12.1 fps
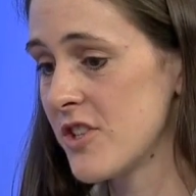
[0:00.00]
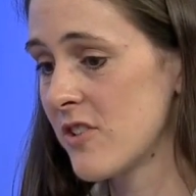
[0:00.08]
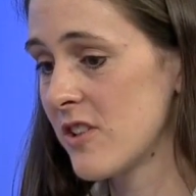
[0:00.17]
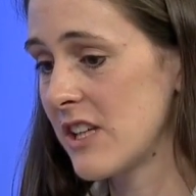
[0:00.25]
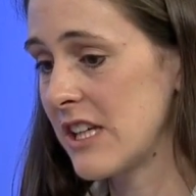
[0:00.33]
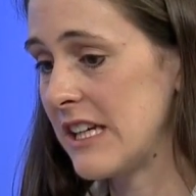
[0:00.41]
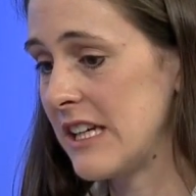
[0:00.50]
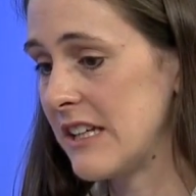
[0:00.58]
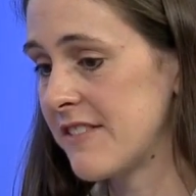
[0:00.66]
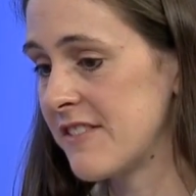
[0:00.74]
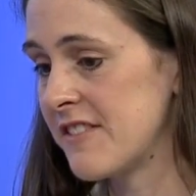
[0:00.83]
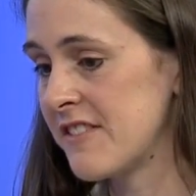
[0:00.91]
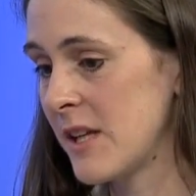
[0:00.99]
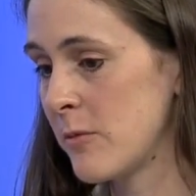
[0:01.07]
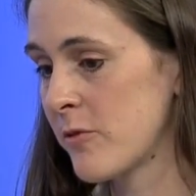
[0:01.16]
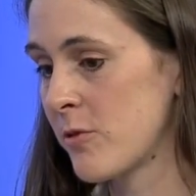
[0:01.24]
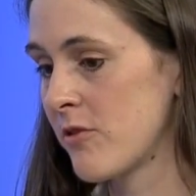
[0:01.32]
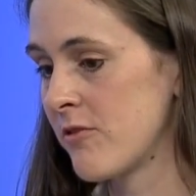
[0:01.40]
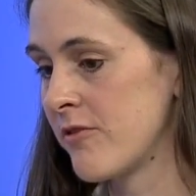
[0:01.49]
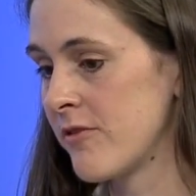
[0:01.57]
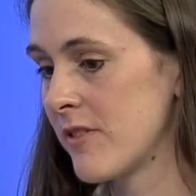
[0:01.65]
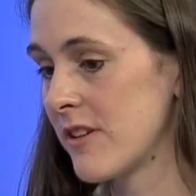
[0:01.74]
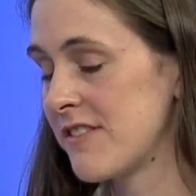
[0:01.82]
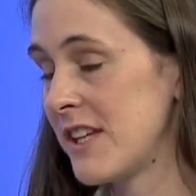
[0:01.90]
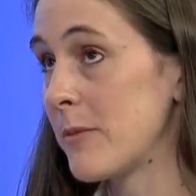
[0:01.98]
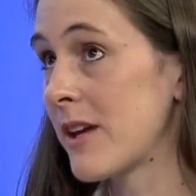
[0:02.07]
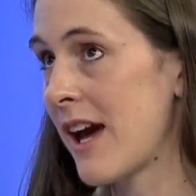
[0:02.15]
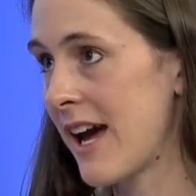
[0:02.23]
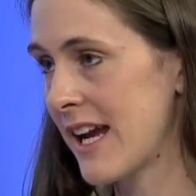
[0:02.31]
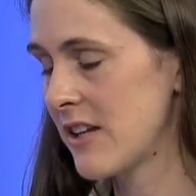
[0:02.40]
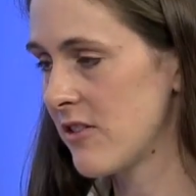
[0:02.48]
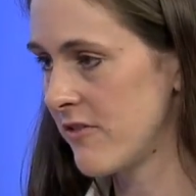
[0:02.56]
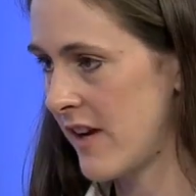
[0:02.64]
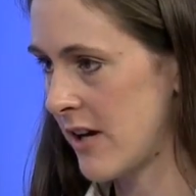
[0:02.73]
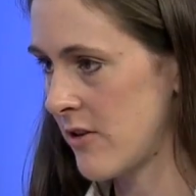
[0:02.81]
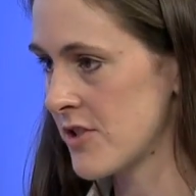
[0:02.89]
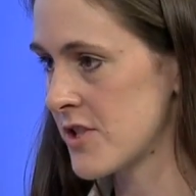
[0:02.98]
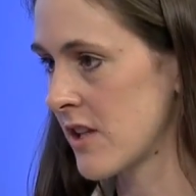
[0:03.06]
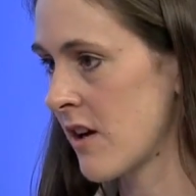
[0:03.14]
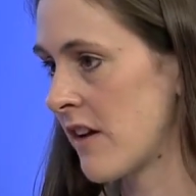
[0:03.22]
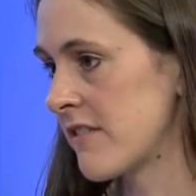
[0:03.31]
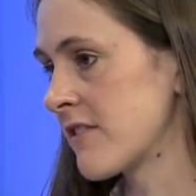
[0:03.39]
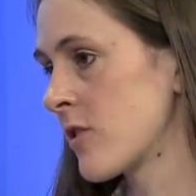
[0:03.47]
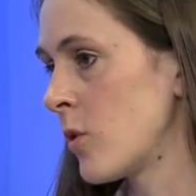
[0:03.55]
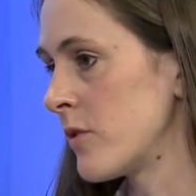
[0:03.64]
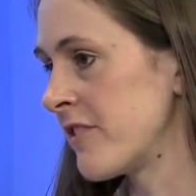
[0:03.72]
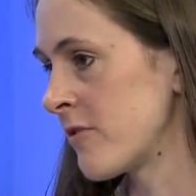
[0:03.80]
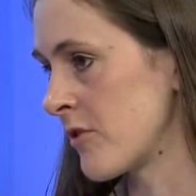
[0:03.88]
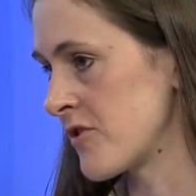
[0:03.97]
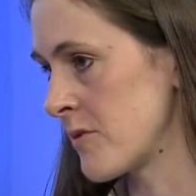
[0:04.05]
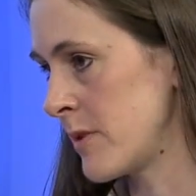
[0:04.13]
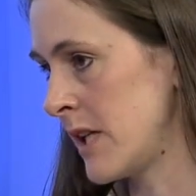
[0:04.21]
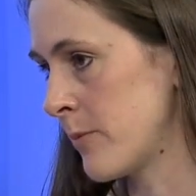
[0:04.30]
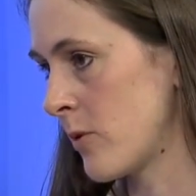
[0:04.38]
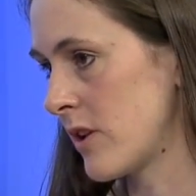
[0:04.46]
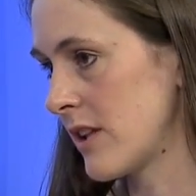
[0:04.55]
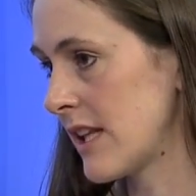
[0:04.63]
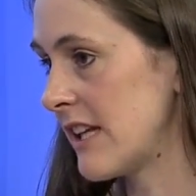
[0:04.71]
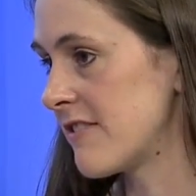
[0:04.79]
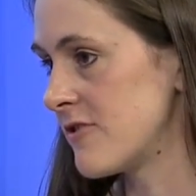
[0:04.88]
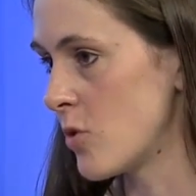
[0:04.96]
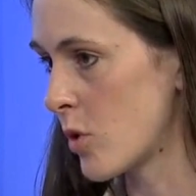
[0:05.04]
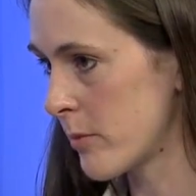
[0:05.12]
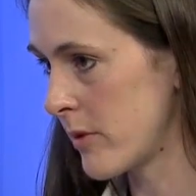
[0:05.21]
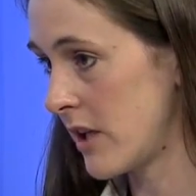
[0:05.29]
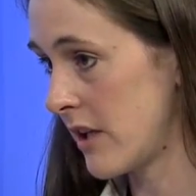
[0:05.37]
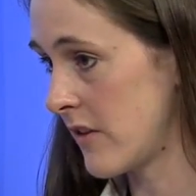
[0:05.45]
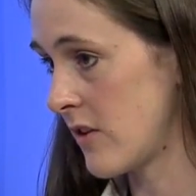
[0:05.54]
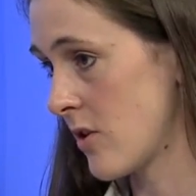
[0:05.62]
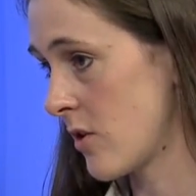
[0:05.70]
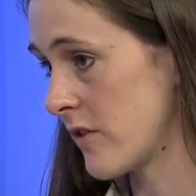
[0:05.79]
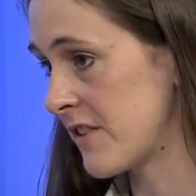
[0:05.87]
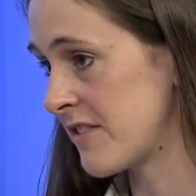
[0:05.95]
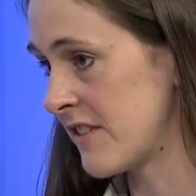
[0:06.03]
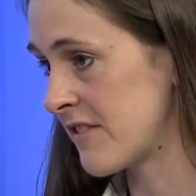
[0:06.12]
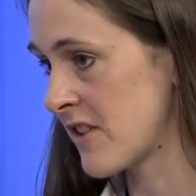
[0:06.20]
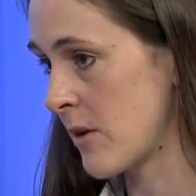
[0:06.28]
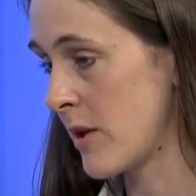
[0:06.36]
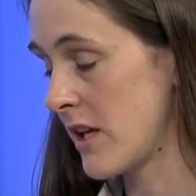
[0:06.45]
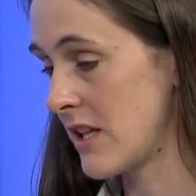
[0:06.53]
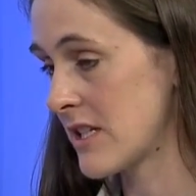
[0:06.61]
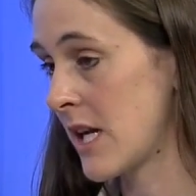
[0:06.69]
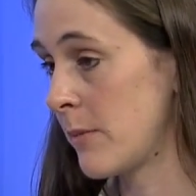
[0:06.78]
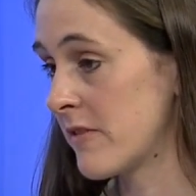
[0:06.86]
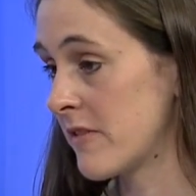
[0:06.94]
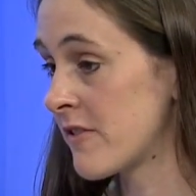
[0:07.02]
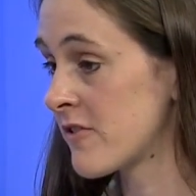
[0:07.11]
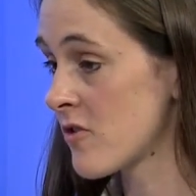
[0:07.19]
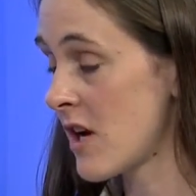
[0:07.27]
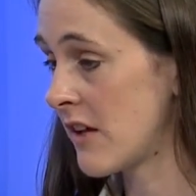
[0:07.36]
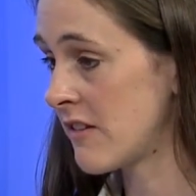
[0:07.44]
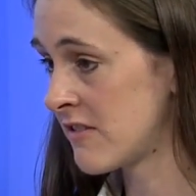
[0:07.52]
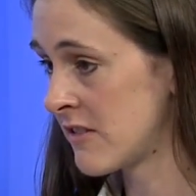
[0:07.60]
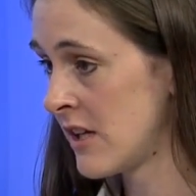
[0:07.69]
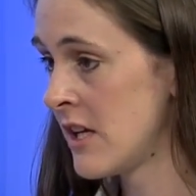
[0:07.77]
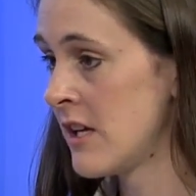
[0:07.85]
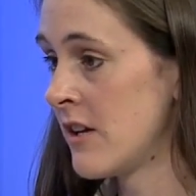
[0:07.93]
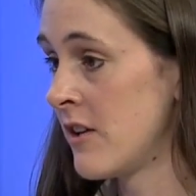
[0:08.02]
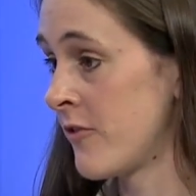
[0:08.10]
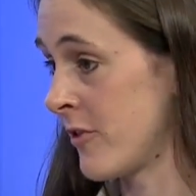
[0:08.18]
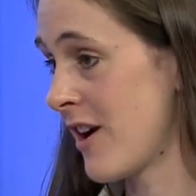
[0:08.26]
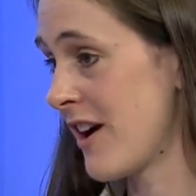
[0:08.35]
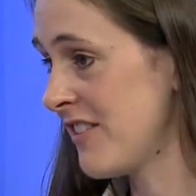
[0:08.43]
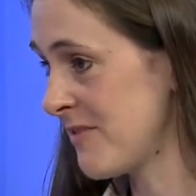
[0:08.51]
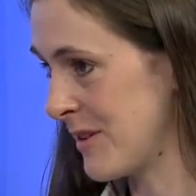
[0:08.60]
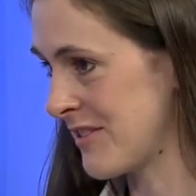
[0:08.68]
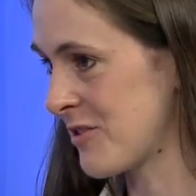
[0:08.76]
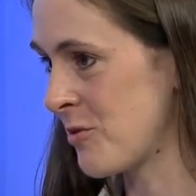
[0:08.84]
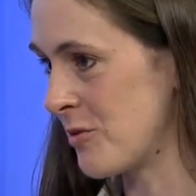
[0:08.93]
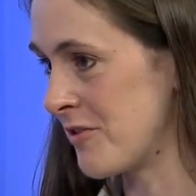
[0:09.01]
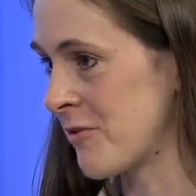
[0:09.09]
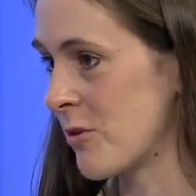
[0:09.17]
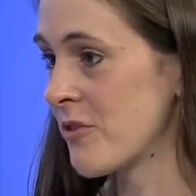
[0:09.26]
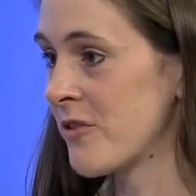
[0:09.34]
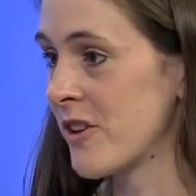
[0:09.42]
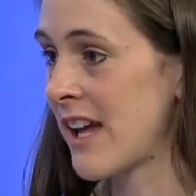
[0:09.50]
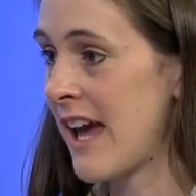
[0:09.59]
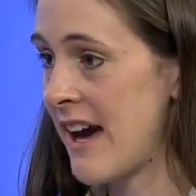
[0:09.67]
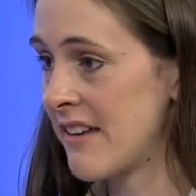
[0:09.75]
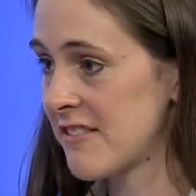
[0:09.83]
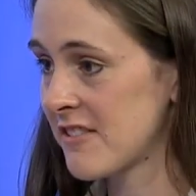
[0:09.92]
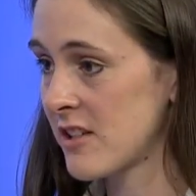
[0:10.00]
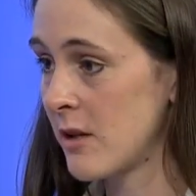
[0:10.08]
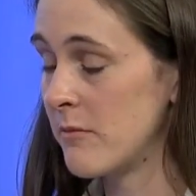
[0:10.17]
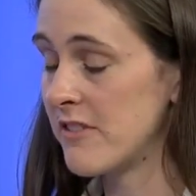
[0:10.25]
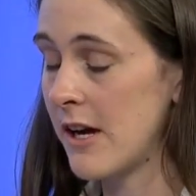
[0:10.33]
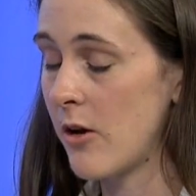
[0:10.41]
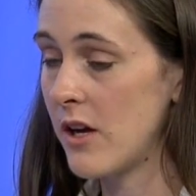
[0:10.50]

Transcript: generally, it's the same kind of virus that causes cold sores in people. It lays dormant in the nervous system, and in times of stress, for us, makes a cold sore. For cats, comes